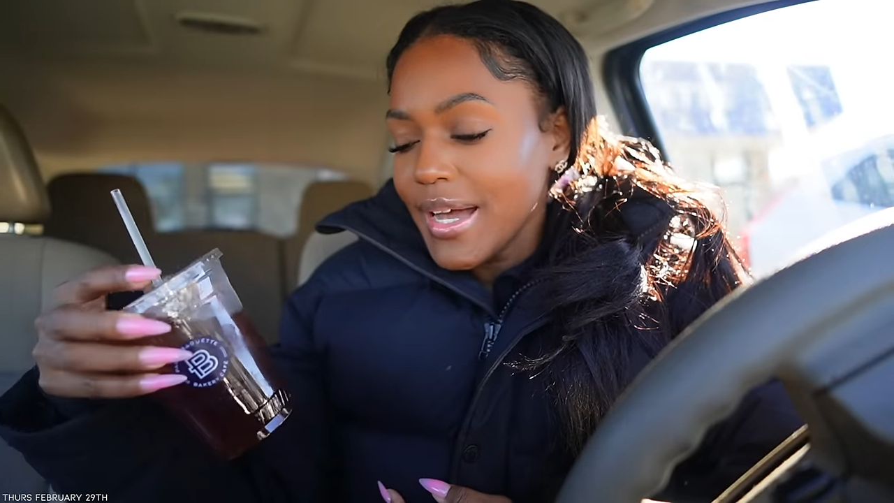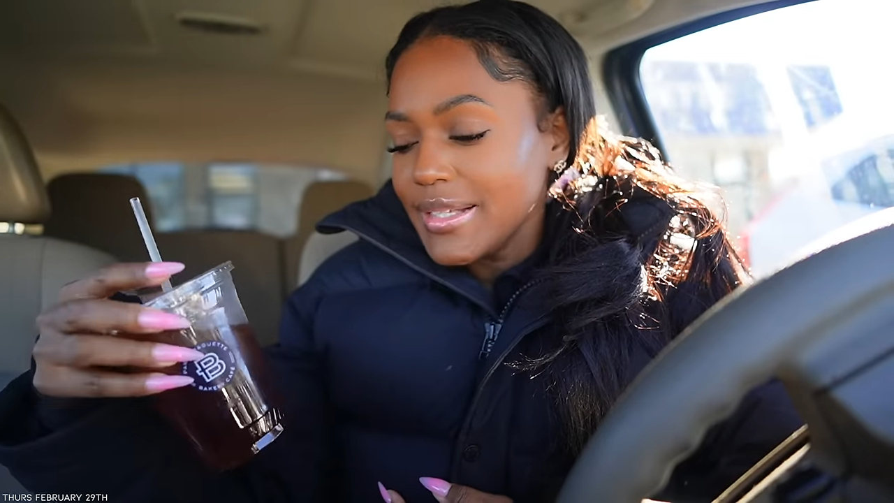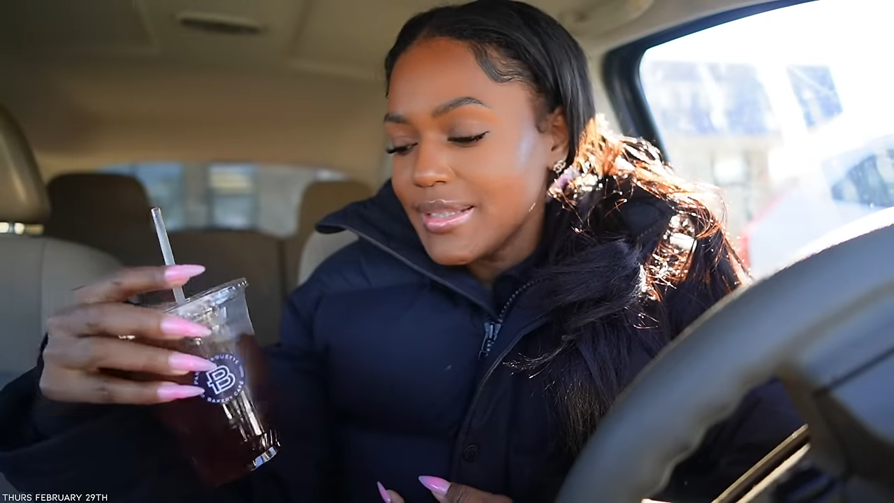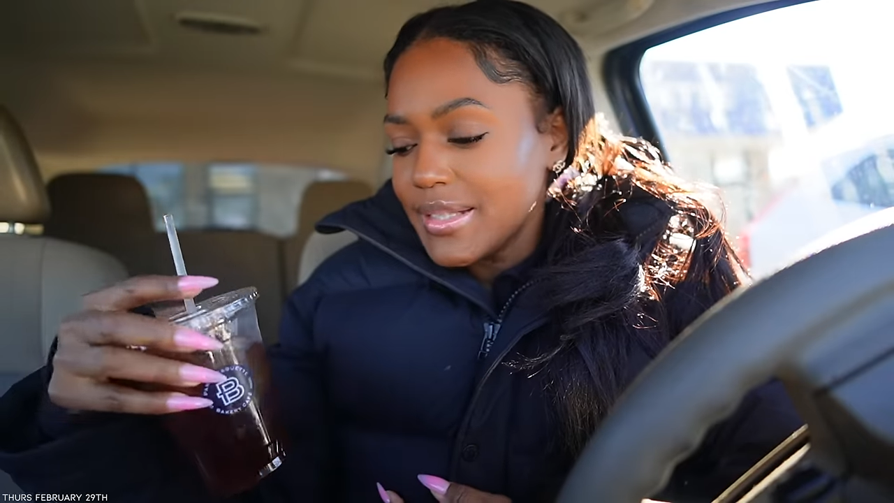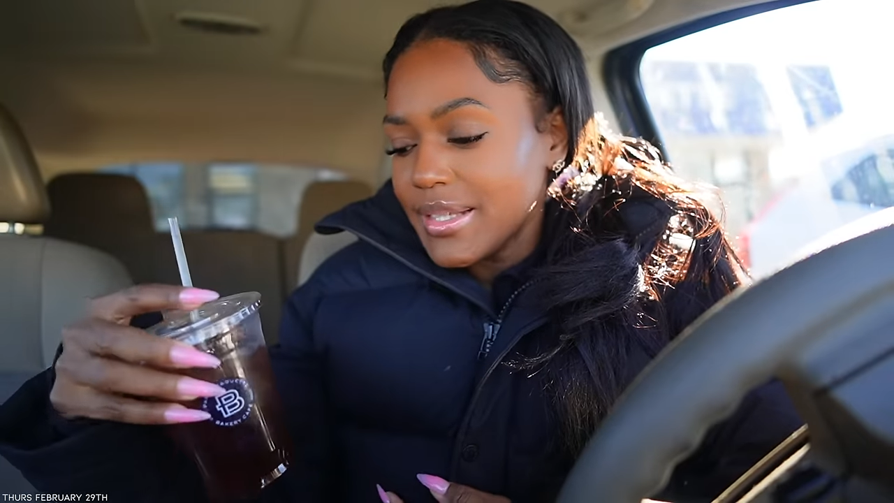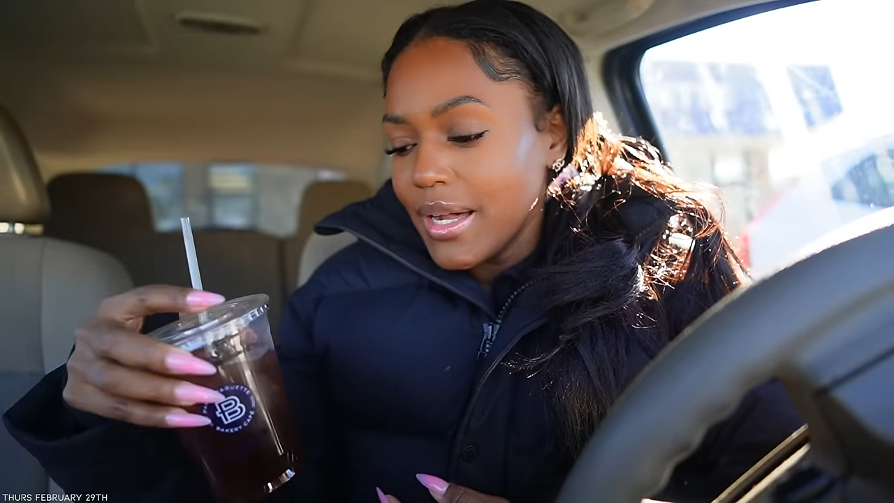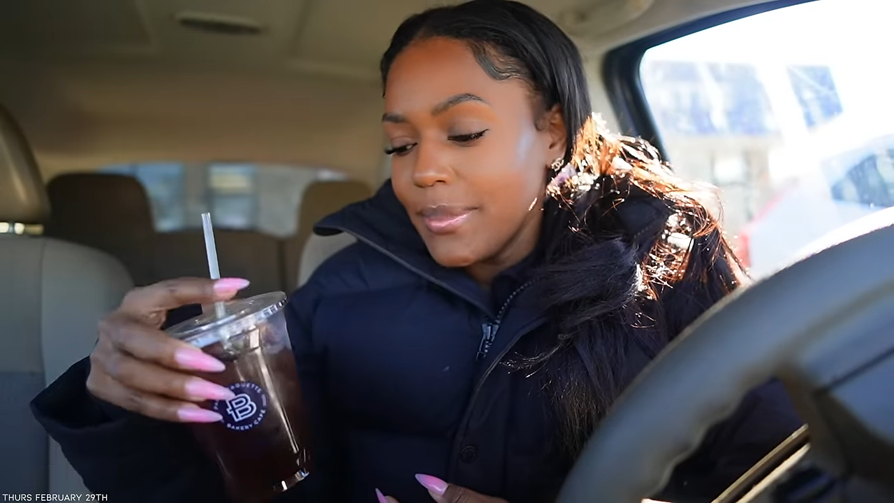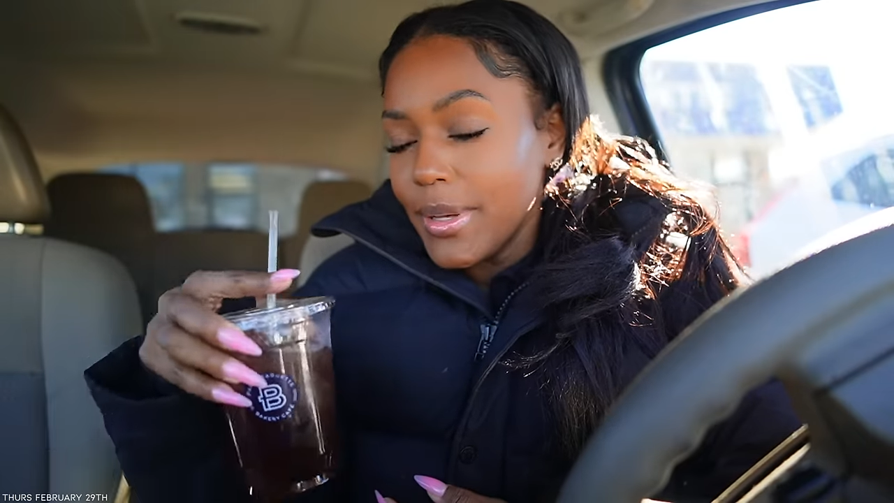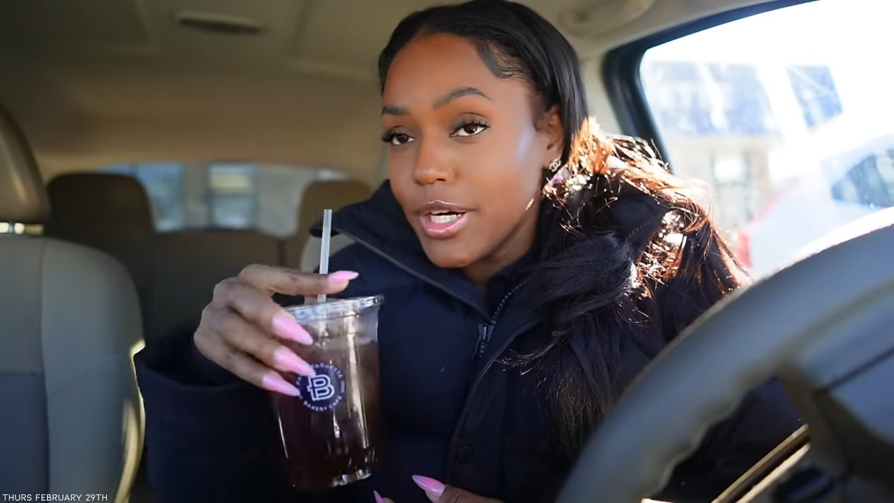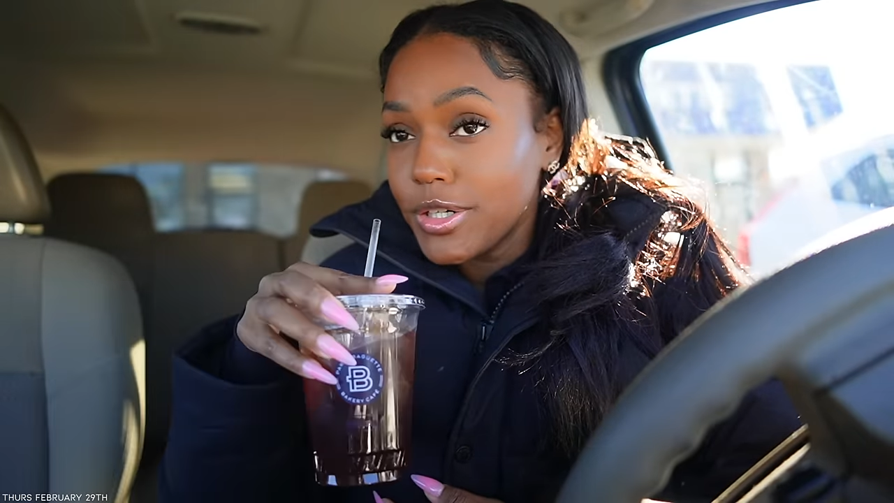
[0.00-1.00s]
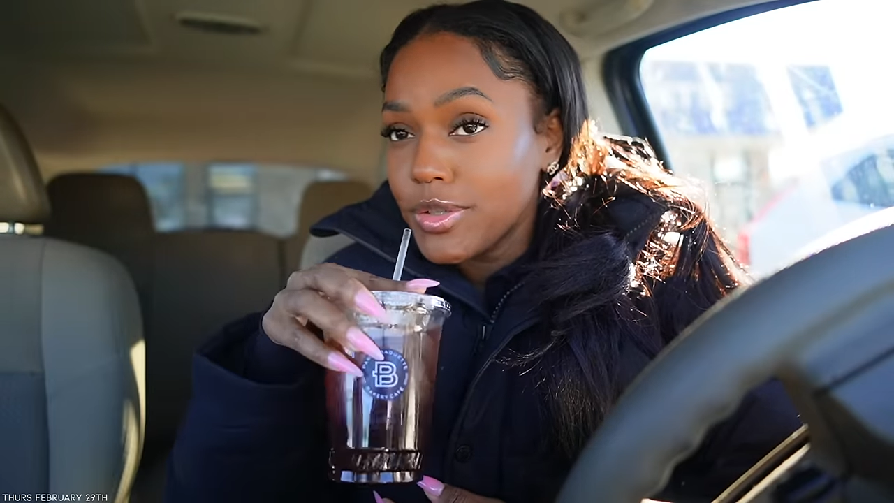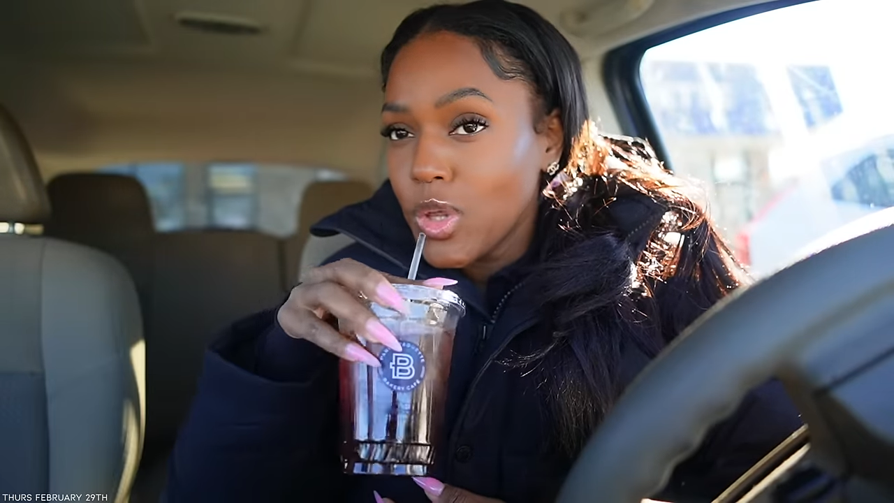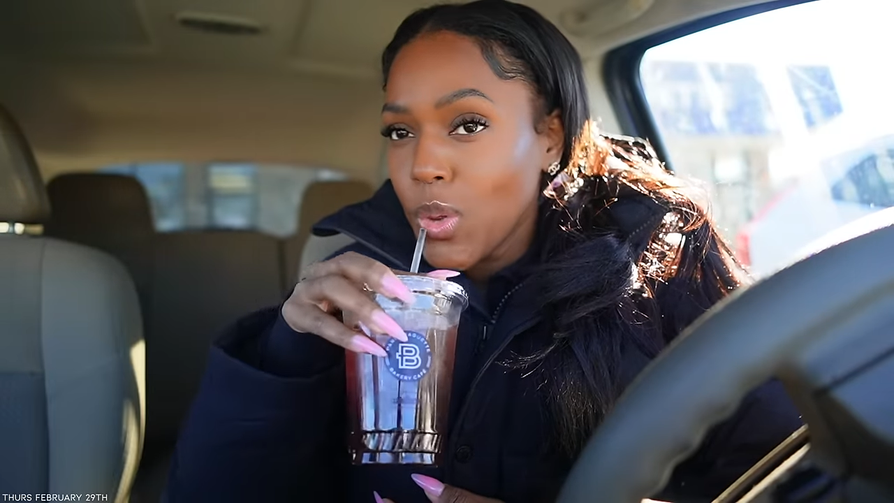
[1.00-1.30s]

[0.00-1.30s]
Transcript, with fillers: iced tea sounded better.